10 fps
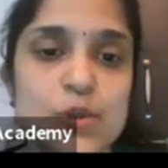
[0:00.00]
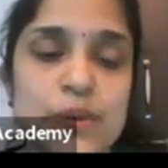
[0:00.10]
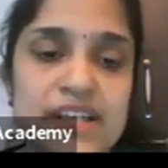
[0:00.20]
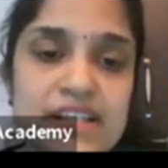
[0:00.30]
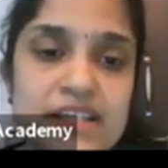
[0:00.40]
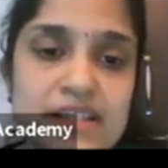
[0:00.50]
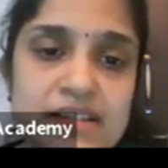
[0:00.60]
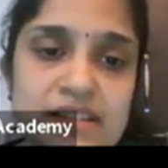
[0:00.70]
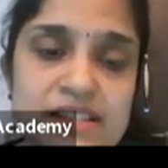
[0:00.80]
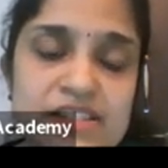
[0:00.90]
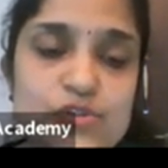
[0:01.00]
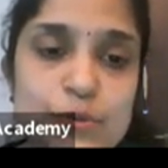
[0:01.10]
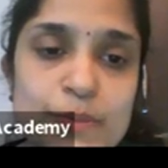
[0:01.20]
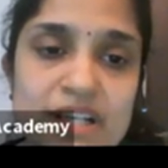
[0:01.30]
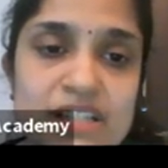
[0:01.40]
wherein these
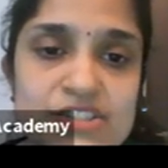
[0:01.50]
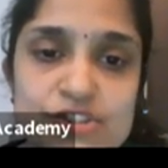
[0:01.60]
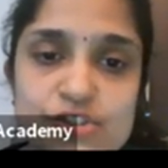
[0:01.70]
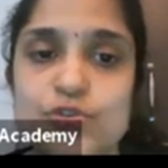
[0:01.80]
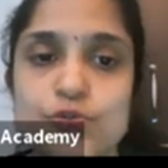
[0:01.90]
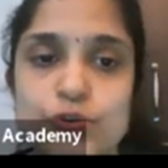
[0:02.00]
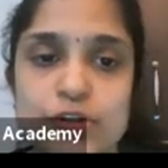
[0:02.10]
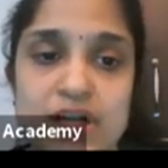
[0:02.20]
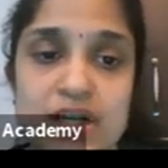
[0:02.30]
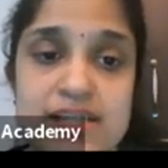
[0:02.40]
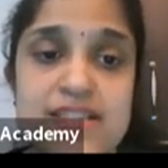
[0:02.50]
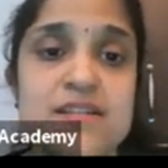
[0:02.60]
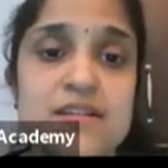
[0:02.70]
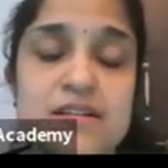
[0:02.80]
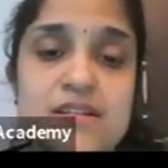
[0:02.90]
could be construed or
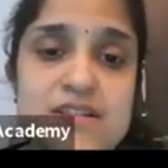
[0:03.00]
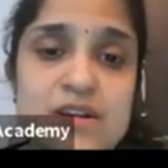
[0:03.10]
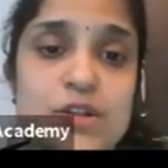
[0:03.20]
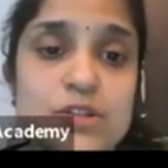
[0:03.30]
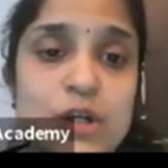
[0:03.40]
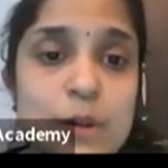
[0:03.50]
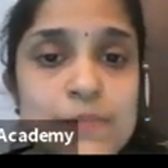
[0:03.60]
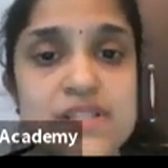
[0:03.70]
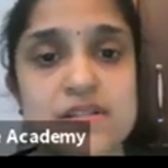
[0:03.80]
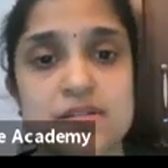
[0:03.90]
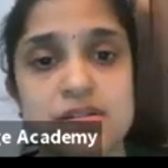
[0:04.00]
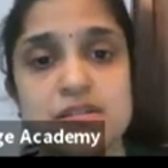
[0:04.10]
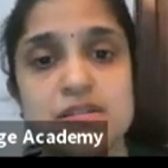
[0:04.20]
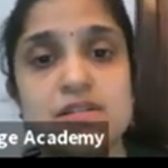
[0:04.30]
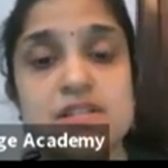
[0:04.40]
considered as non-composite
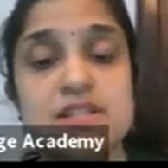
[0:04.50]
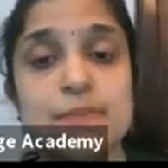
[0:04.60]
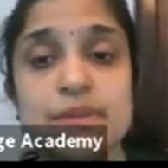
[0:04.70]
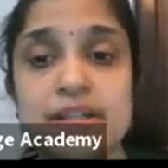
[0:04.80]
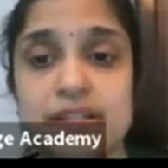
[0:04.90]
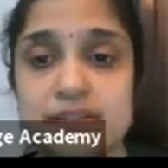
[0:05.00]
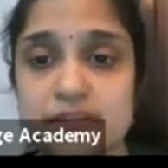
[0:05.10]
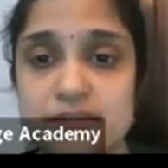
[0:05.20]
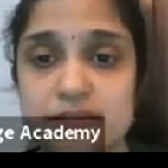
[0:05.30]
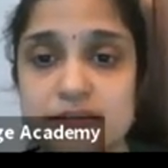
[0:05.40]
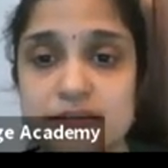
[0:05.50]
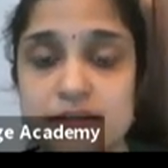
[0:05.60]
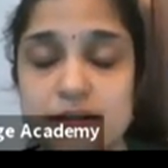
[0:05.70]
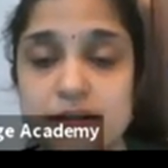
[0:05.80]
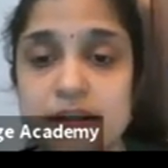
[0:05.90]
supply.
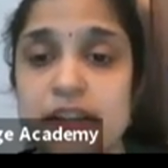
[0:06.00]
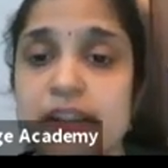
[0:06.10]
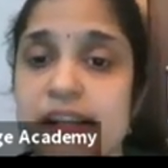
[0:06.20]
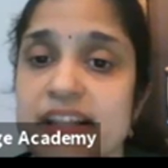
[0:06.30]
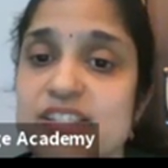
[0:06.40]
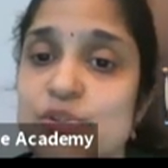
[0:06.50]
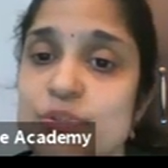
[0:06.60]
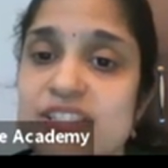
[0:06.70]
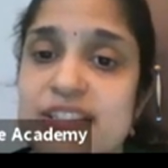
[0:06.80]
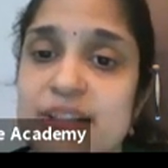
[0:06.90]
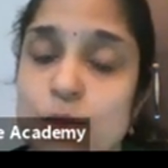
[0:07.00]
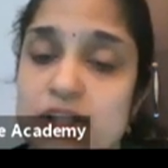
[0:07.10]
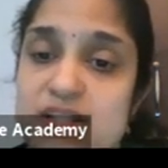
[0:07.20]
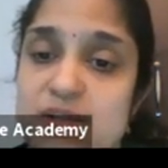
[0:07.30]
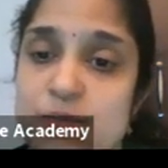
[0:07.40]
Next, we see what
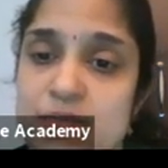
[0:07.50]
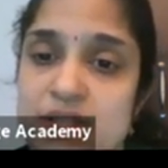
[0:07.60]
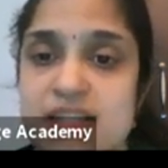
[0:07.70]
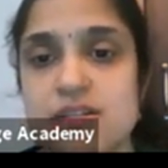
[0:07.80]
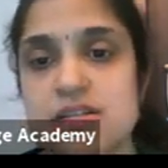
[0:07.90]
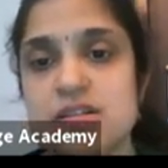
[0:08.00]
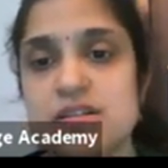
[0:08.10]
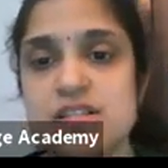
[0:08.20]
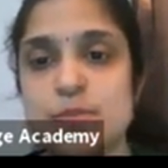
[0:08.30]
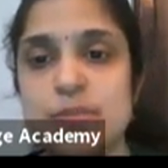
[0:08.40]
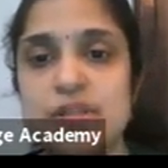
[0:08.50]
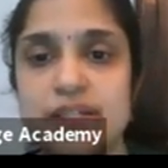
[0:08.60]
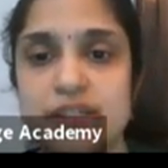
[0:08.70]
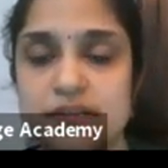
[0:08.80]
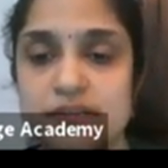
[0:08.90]
is mixed supply.
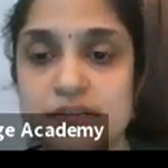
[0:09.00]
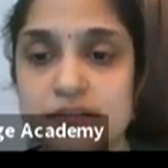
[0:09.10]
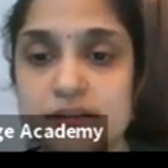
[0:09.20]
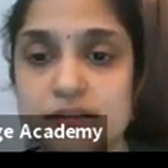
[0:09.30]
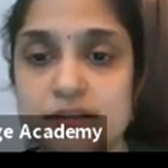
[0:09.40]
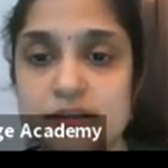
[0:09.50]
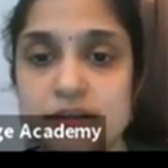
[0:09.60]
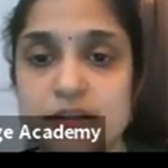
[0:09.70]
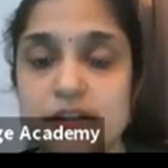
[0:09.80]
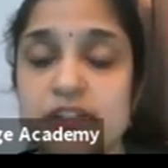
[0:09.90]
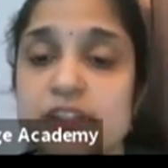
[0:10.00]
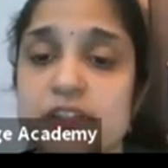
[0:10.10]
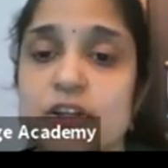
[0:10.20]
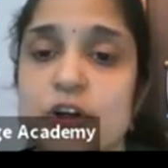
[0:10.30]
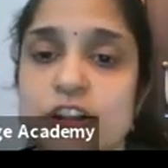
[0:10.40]

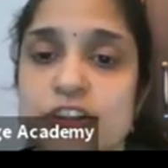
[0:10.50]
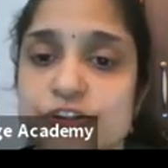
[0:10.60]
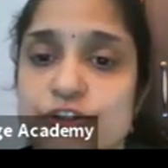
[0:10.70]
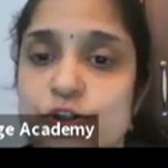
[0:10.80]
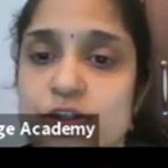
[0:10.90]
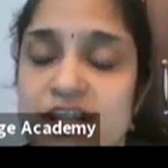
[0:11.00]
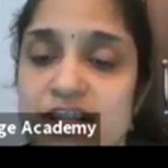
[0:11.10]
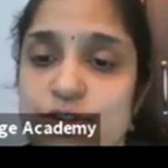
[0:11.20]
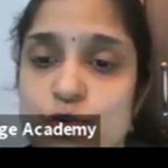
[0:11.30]
Here also there are two